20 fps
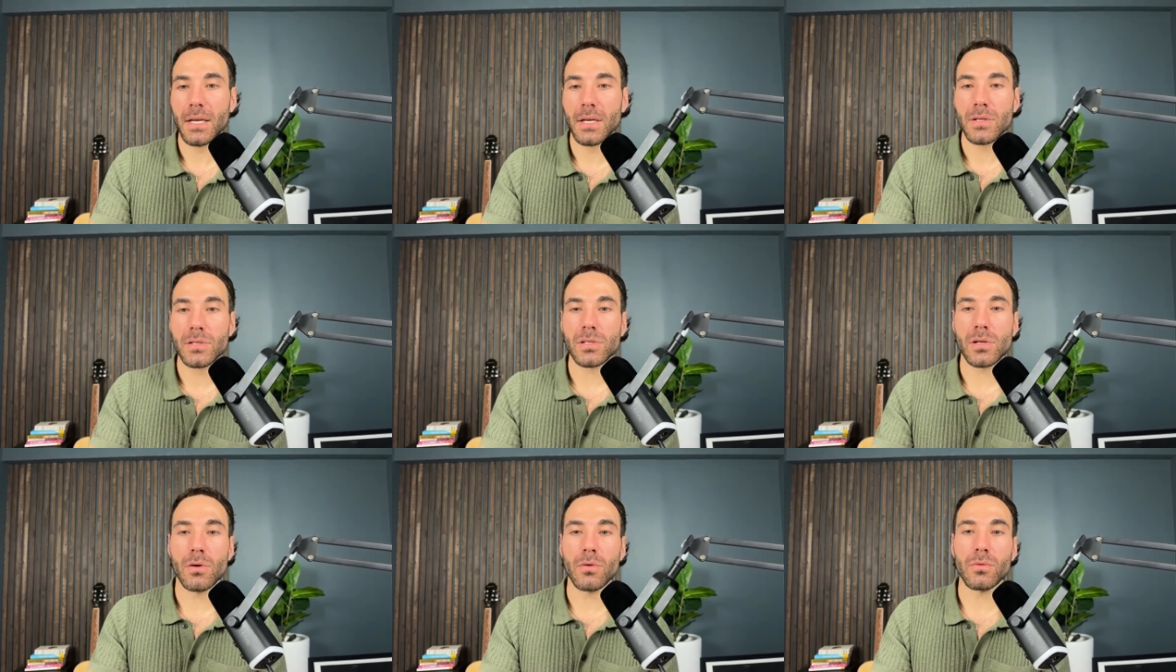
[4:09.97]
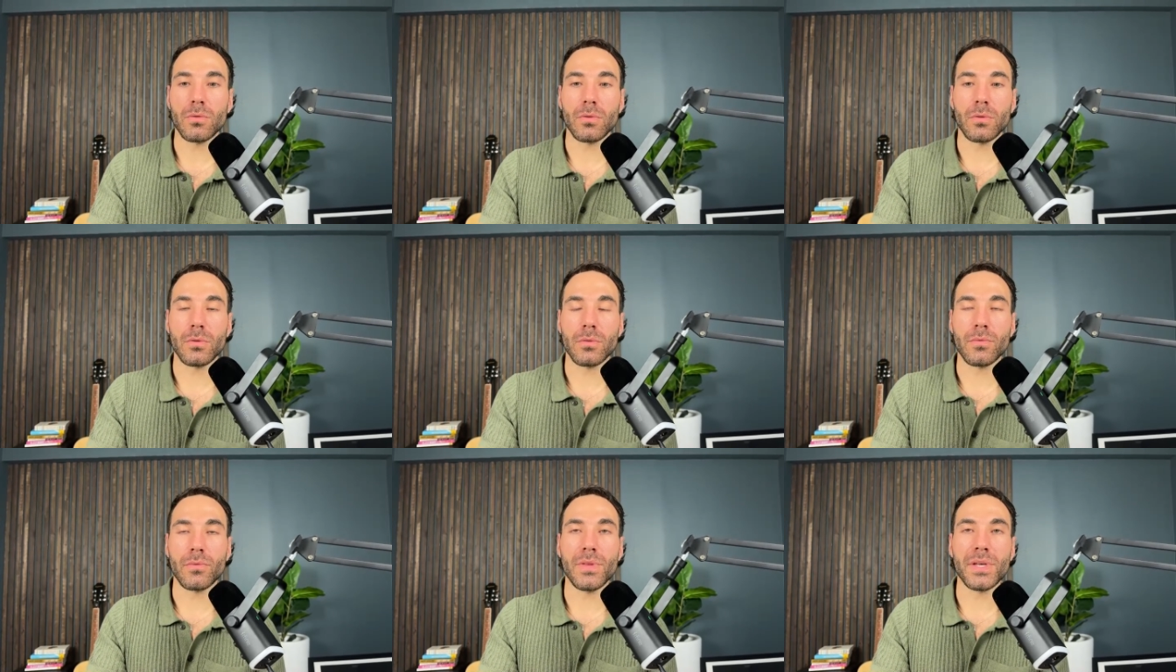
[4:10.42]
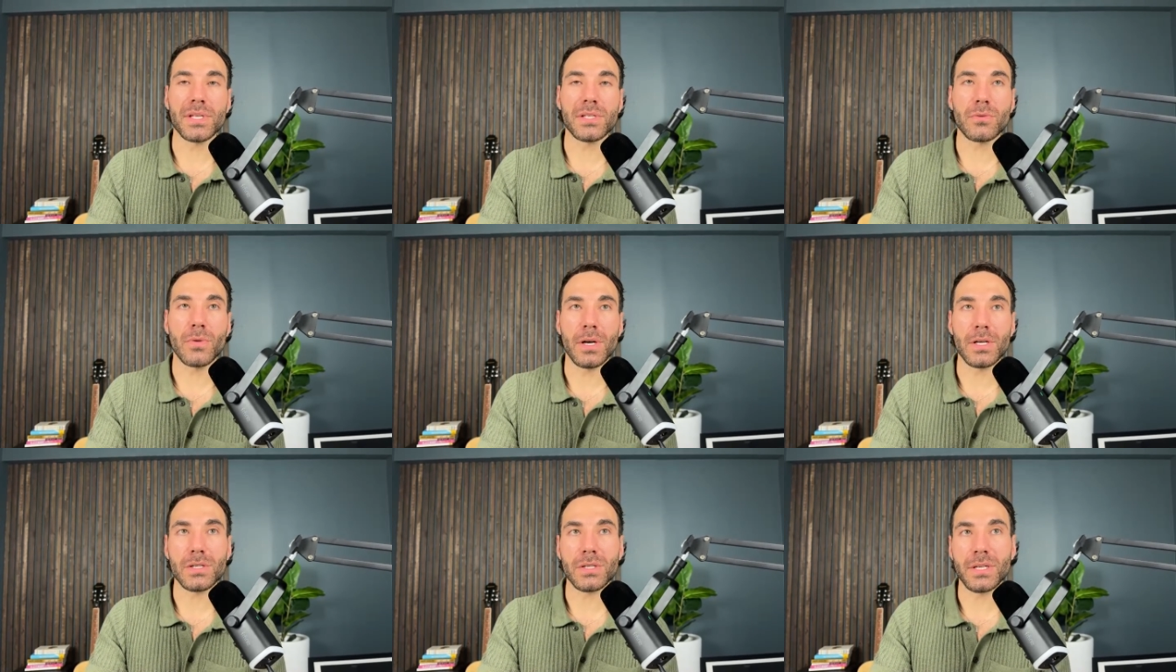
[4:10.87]
So this
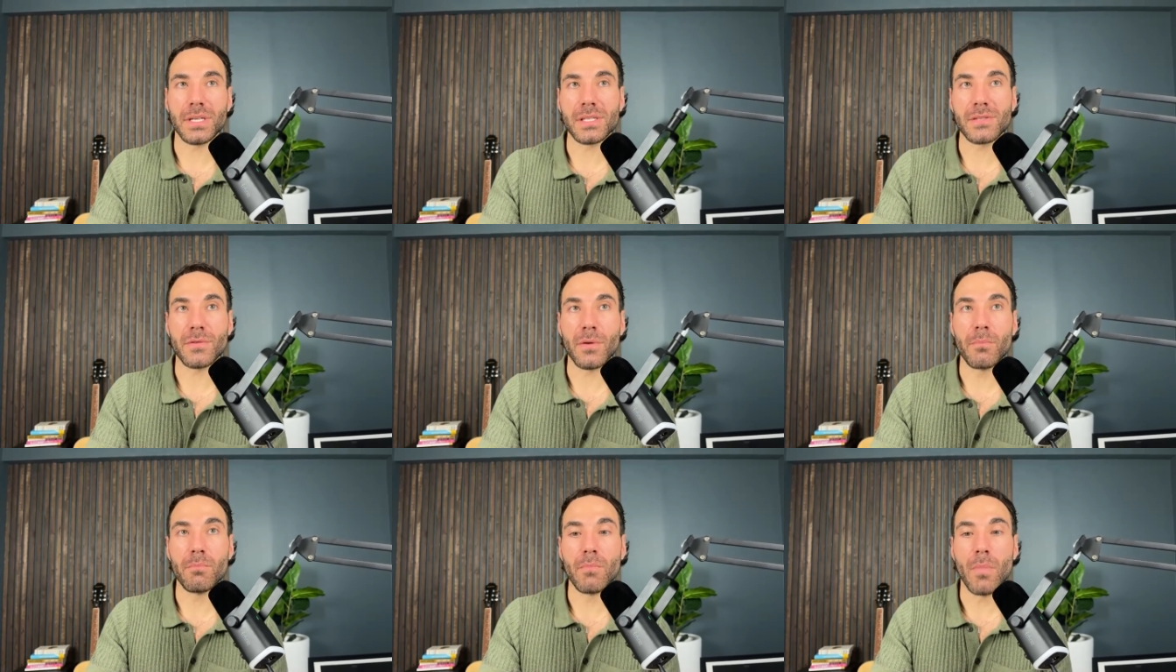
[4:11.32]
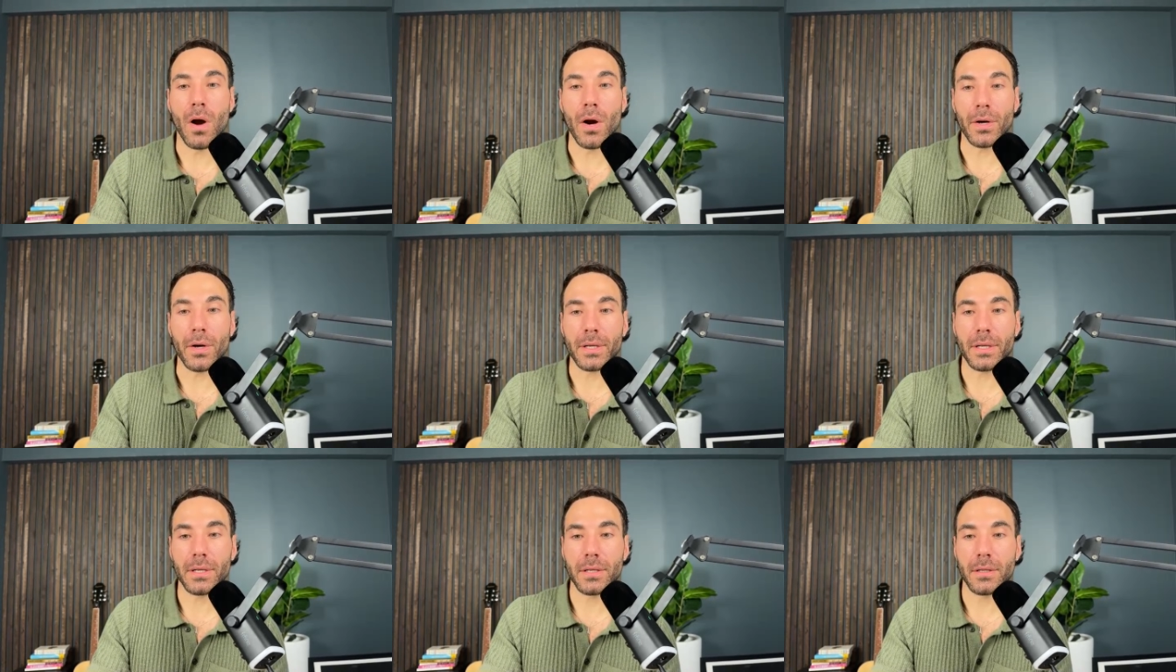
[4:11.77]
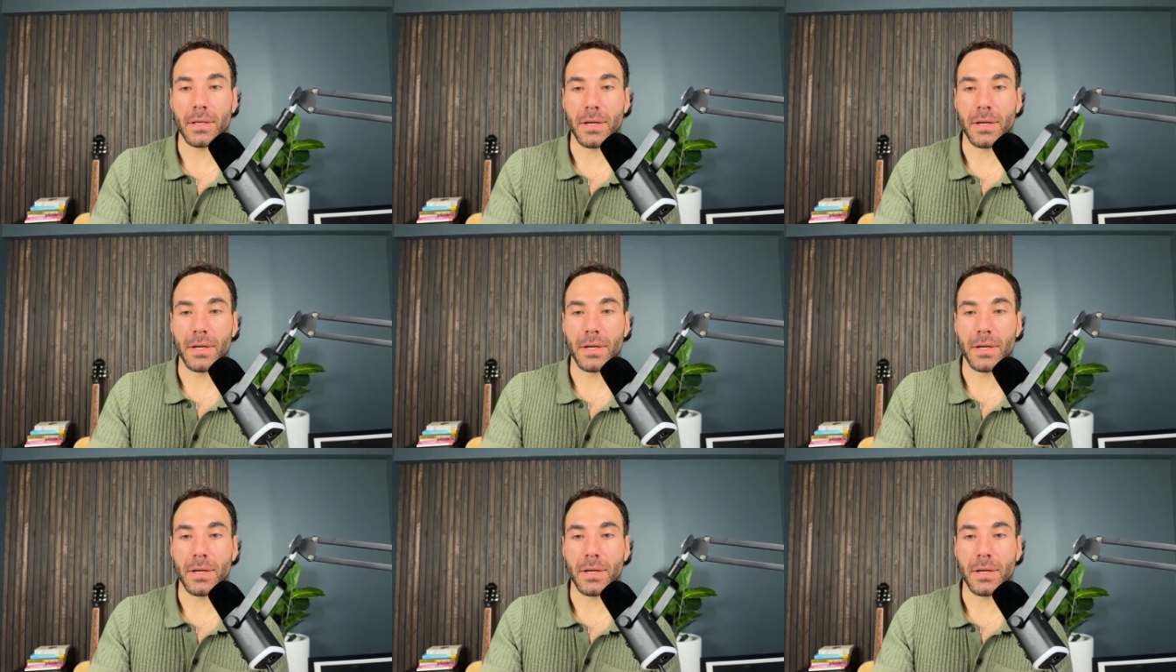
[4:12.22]
question is from Mark.